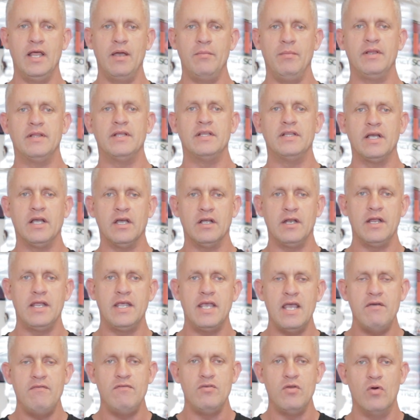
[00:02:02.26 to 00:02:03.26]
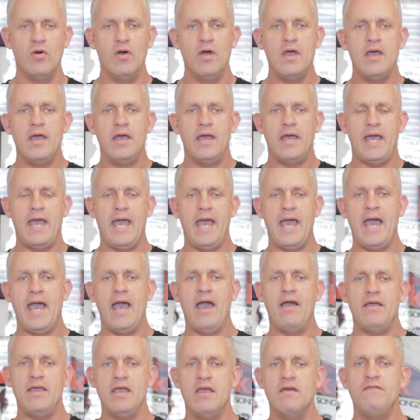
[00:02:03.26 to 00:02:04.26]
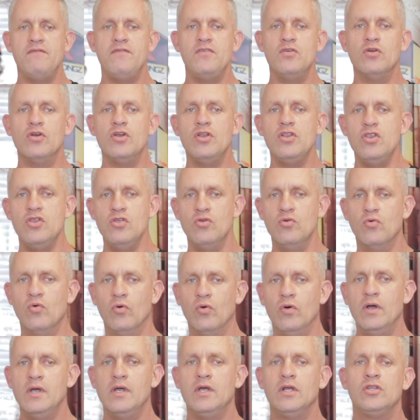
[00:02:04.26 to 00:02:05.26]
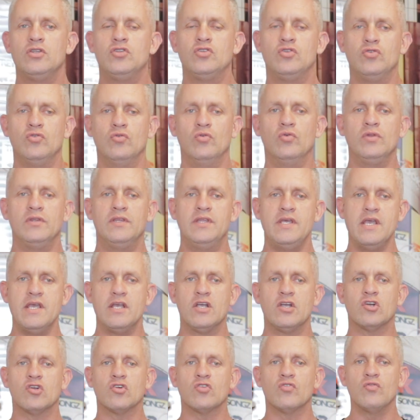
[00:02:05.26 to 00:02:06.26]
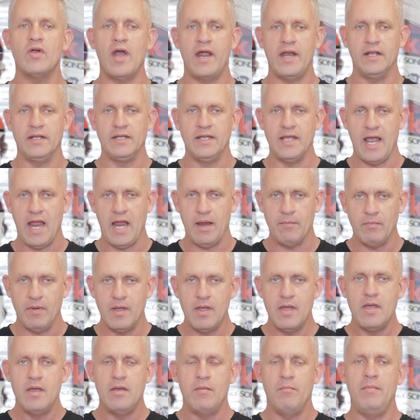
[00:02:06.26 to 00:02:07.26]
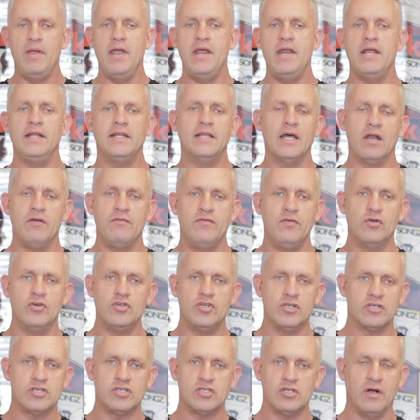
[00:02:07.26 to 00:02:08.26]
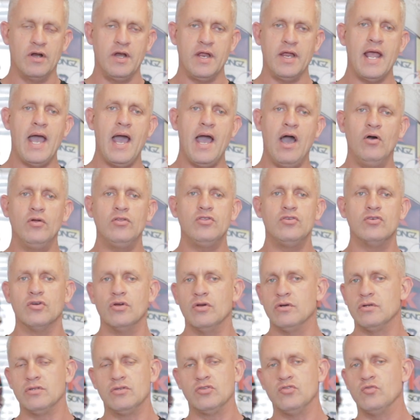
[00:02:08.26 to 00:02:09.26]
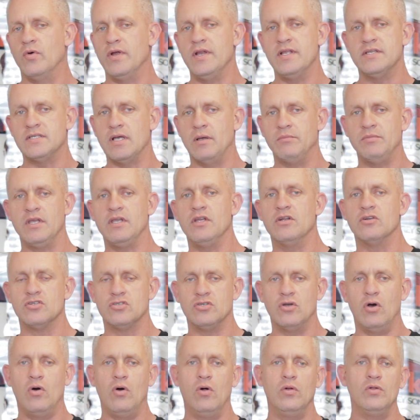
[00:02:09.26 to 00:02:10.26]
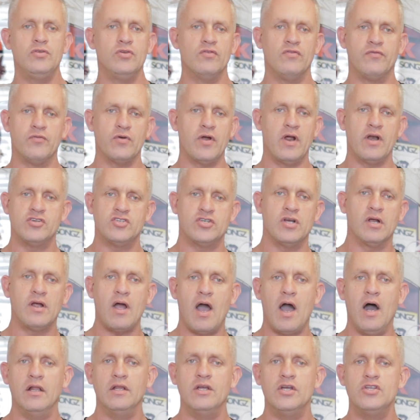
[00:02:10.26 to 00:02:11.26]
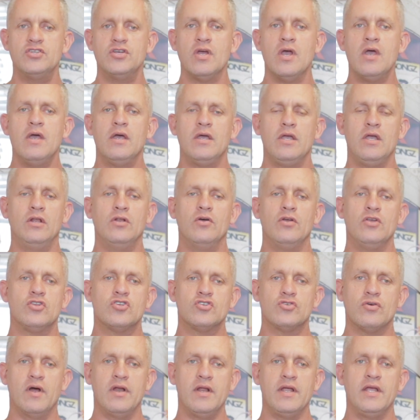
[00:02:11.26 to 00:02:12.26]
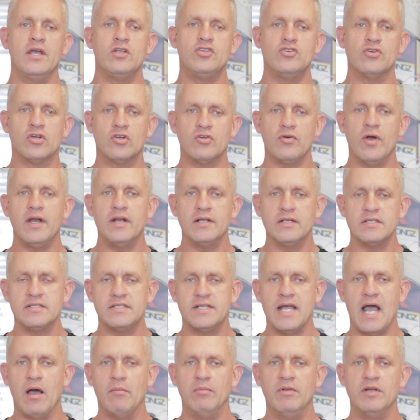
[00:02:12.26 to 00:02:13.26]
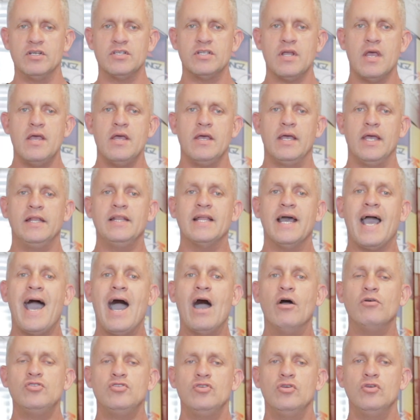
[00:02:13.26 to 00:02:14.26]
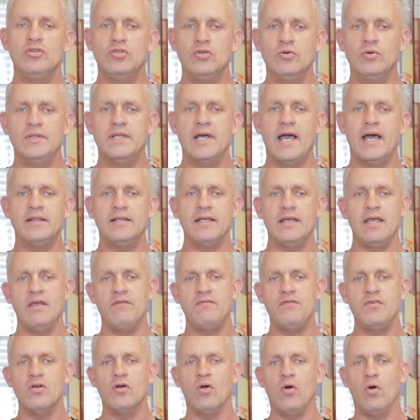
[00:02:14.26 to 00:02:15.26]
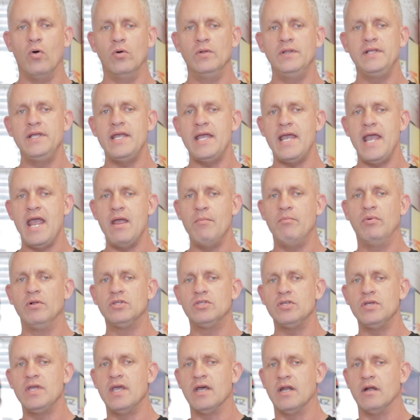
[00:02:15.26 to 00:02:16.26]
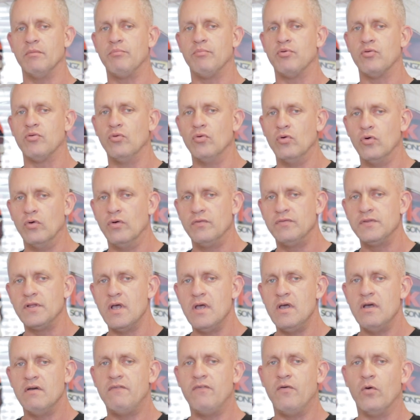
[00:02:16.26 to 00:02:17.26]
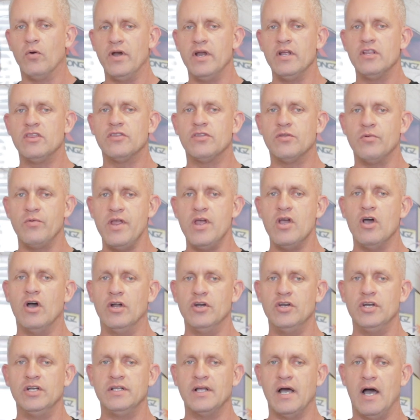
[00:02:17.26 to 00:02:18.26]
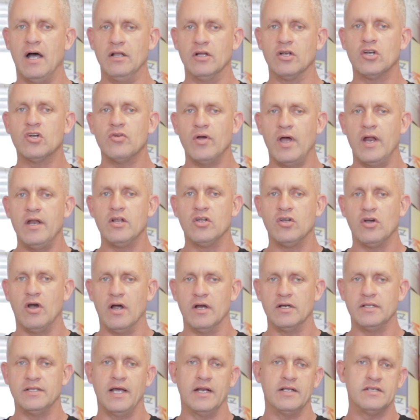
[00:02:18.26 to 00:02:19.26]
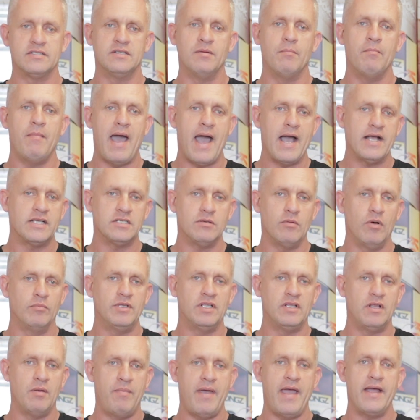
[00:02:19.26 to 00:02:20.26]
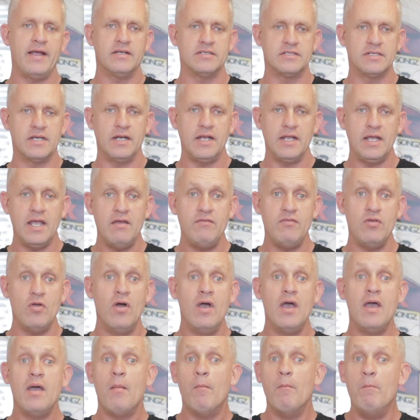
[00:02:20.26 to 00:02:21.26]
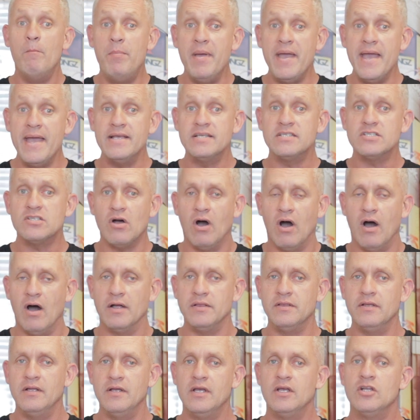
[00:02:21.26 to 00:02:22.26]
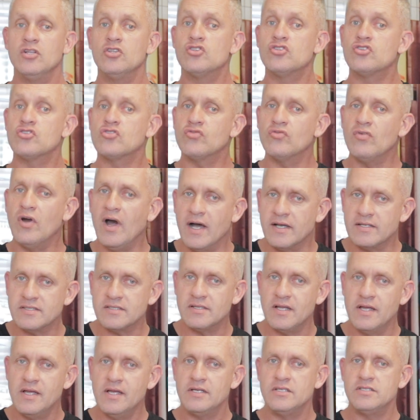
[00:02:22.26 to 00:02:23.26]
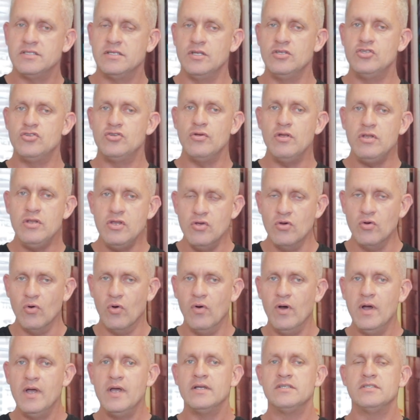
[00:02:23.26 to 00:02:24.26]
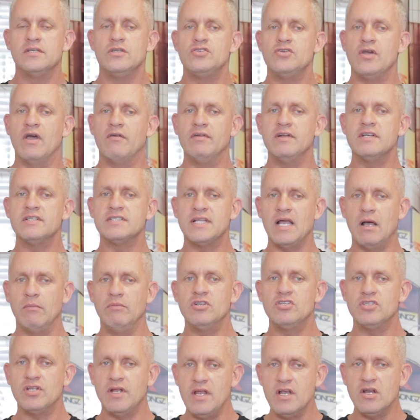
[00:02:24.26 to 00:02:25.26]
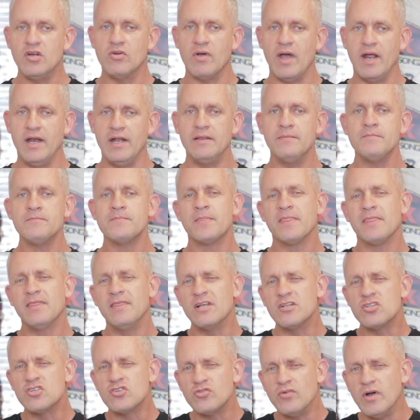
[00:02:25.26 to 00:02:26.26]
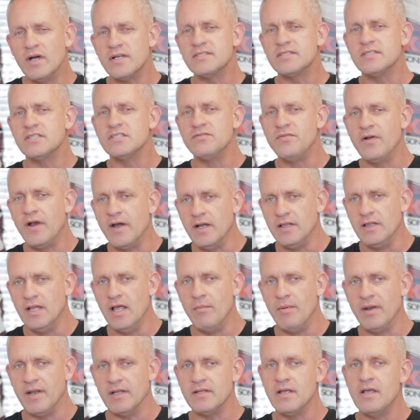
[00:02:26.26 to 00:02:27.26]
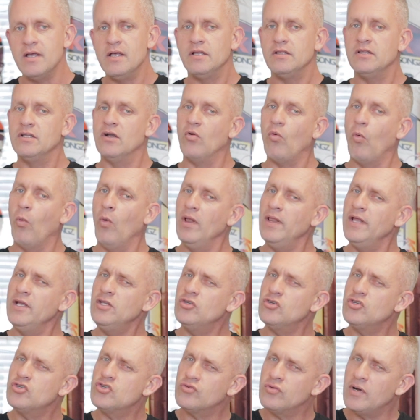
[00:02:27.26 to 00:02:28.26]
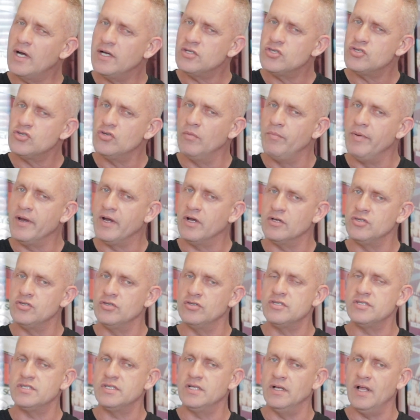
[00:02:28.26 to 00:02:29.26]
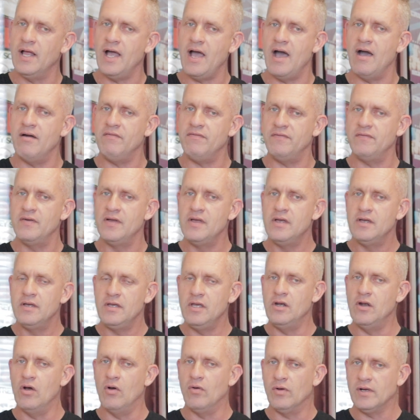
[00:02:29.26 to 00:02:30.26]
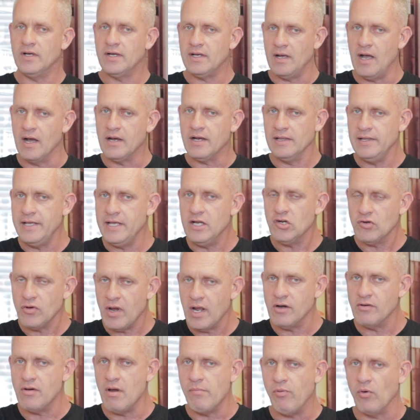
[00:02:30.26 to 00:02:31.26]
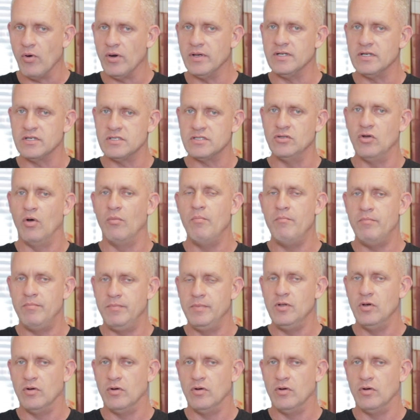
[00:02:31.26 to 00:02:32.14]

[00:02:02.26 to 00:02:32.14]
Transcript: limit that they're going to give you if you're new to the credit game. Meaning that if you're just starting out, you're 20-something years old, you're fresh out of college, you're trying to get your credit established. And how do you do that if you're only able to get approved for a $300 credit card? That is the maximum that the bank is going to give you based on trust. Since you're new, since you haven't established any credit, the trust is very limited. They're willing to trust you because you still have a clean credit report. There's no